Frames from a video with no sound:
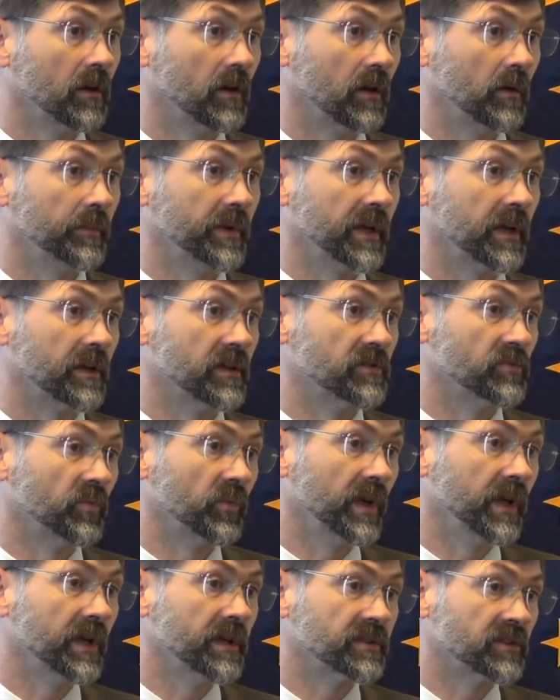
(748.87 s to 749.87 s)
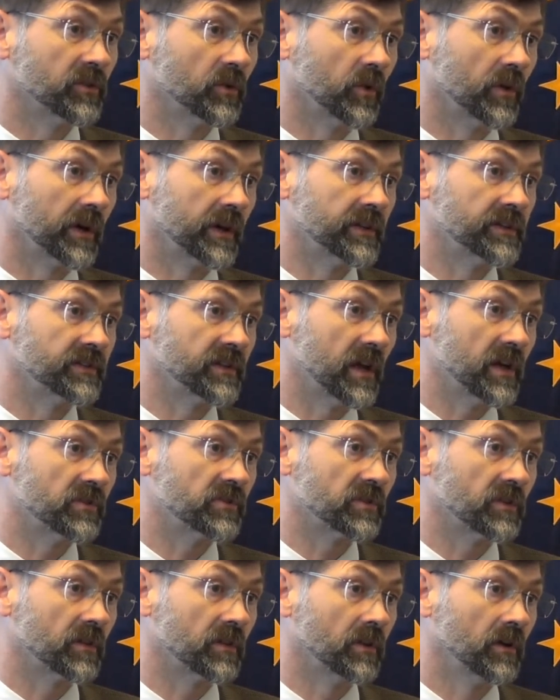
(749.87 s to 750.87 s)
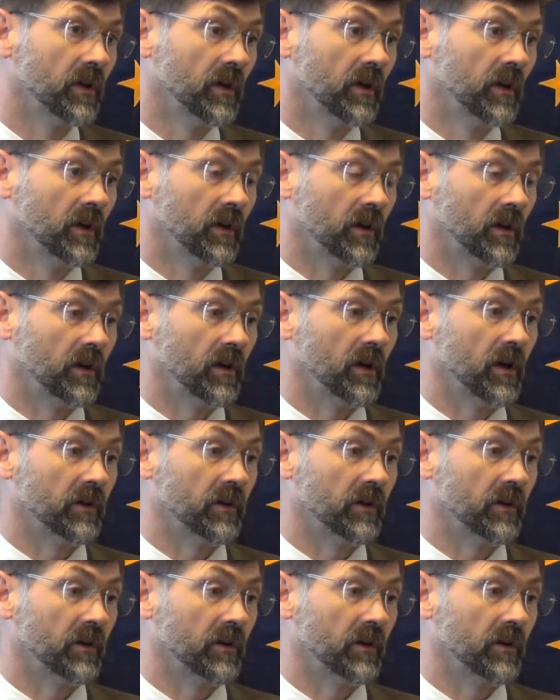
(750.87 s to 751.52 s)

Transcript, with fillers: uh, because we as an organization uh,